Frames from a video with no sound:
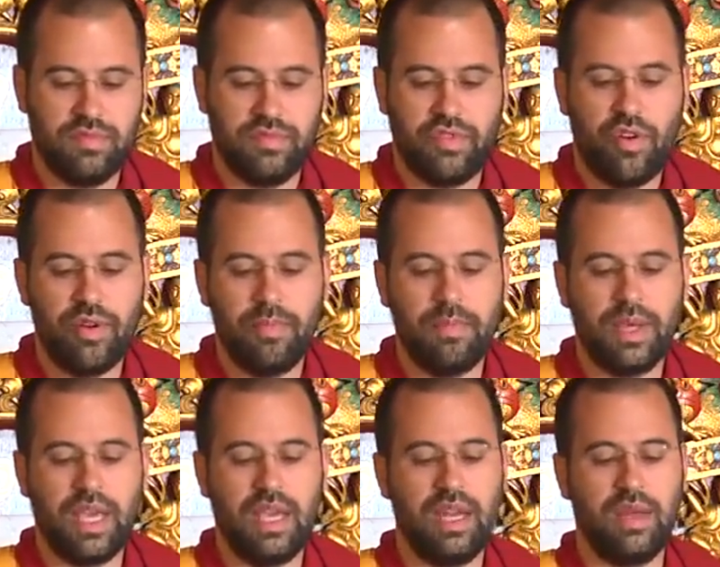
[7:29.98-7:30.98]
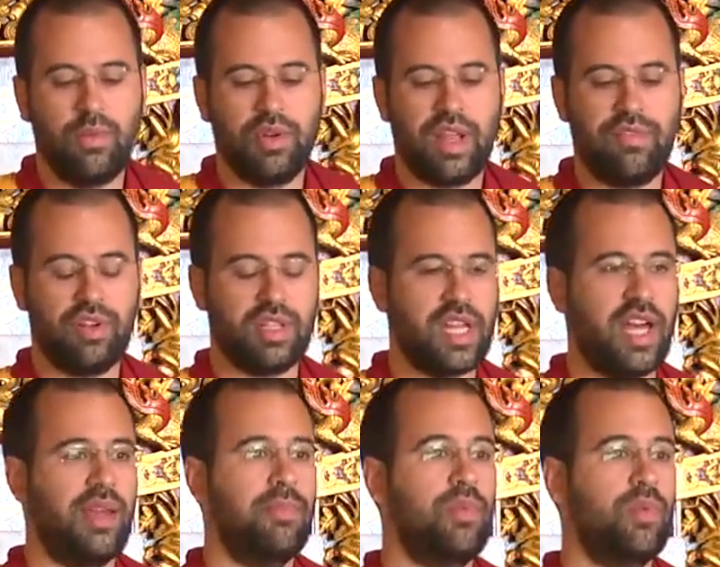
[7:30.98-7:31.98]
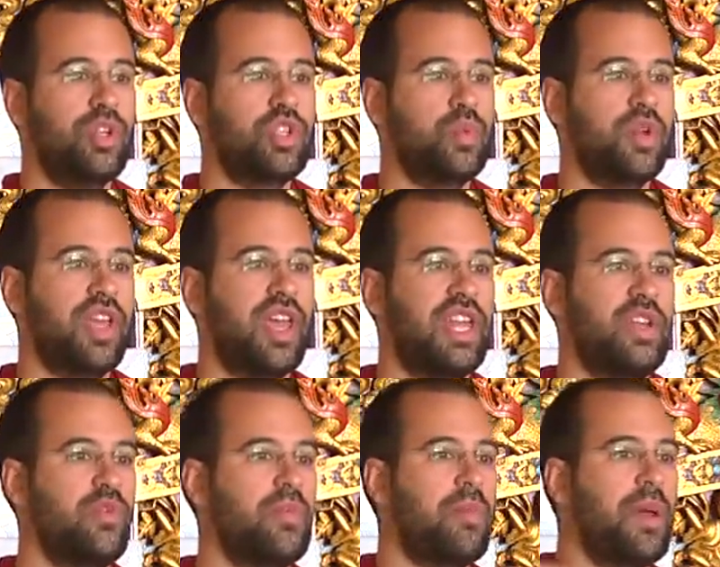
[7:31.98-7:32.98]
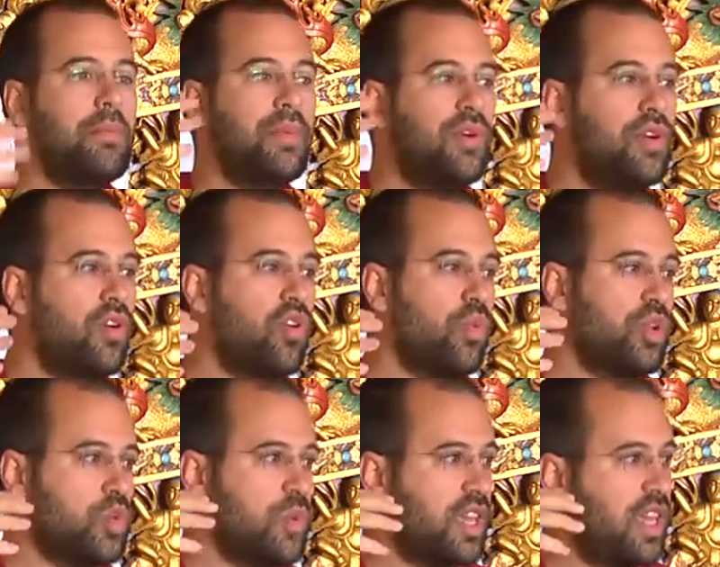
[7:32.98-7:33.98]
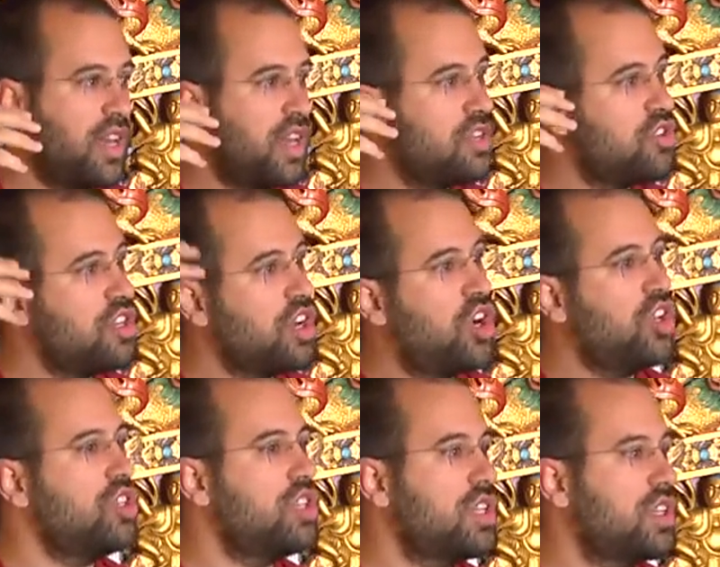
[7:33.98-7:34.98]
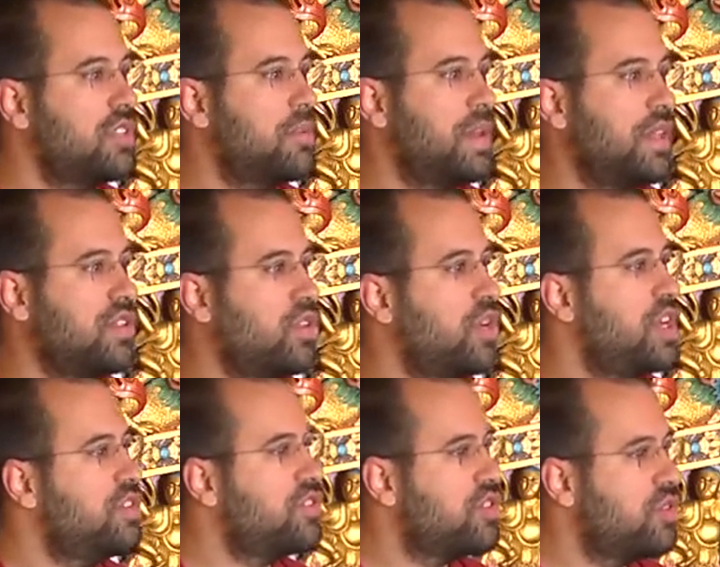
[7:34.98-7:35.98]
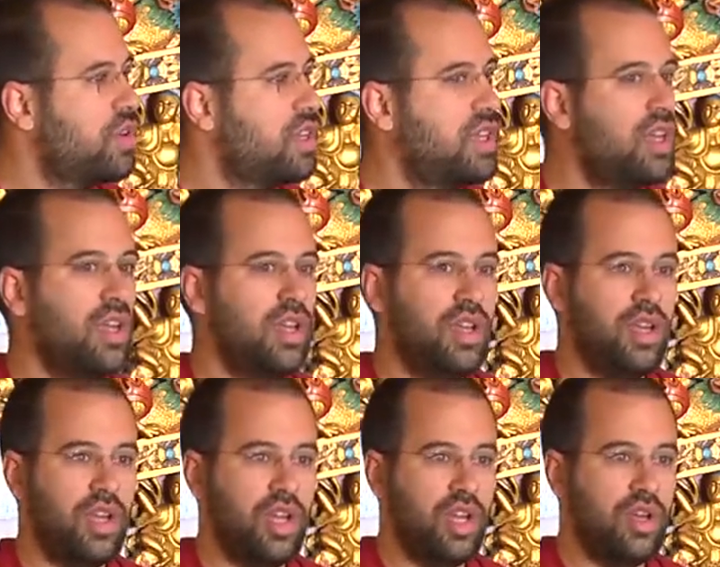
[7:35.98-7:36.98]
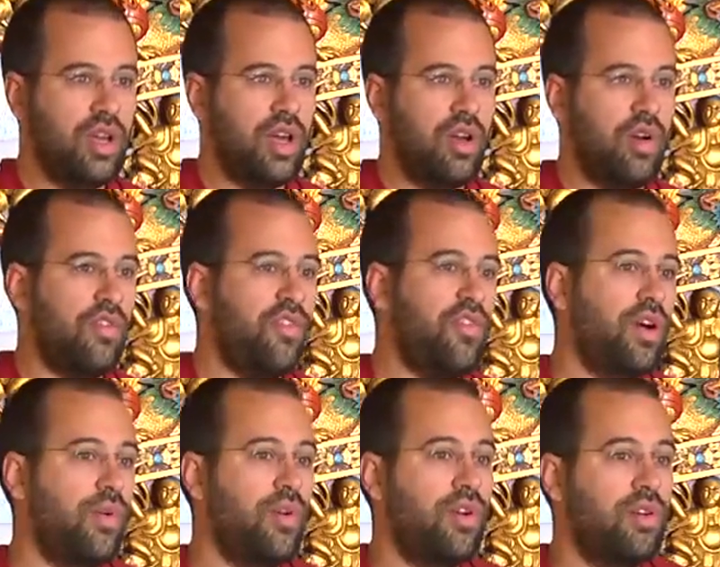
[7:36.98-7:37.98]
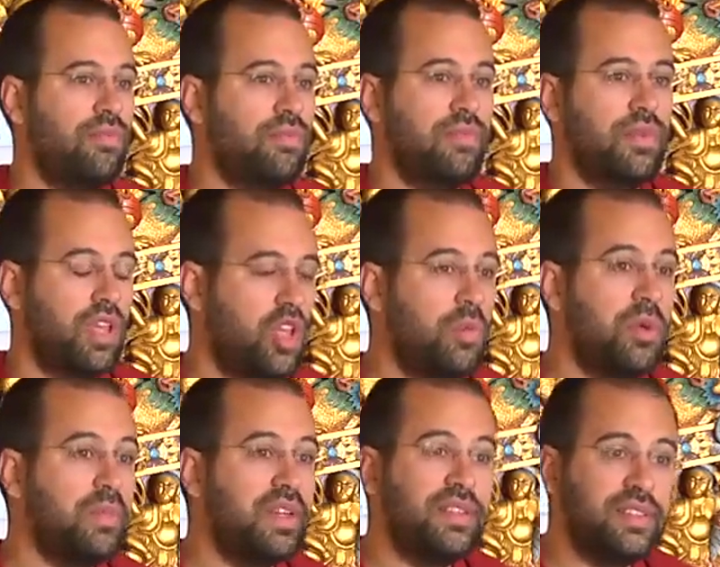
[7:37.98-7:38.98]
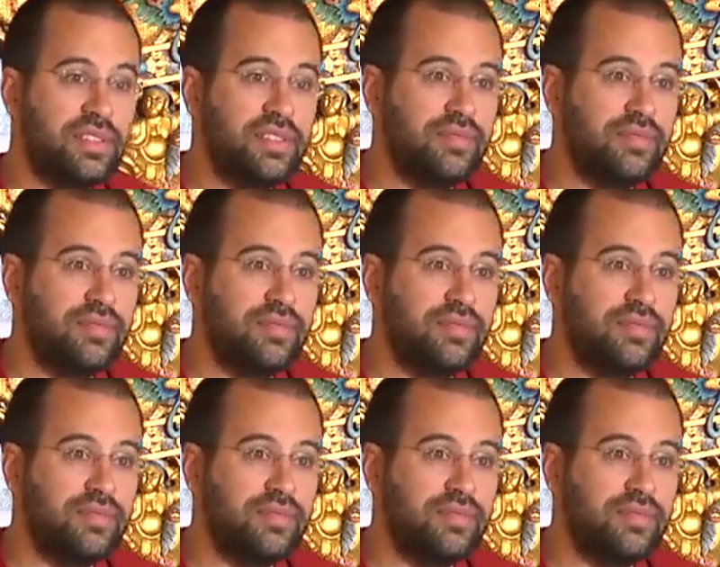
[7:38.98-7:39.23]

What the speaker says: very beginning, whatever time which we can remember or which we can enter in contact based on history of our human beings.